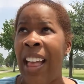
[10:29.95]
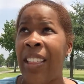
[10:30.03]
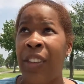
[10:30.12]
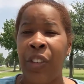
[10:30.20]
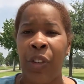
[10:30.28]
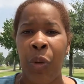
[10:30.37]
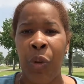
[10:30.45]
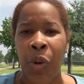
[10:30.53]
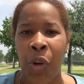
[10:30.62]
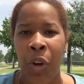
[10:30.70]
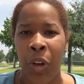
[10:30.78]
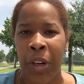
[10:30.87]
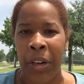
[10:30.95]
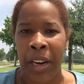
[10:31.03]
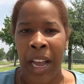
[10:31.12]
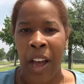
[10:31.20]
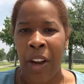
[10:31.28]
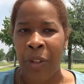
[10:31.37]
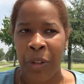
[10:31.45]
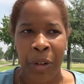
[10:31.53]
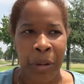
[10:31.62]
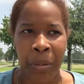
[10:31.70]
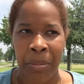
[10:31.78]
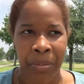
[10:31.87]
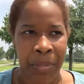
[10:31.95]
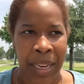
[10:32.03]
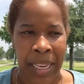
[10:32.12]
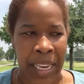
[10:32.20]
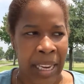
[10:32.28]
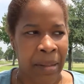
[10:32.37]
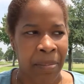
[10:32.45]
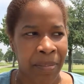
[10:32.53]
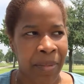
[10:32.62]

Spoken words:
the school or however many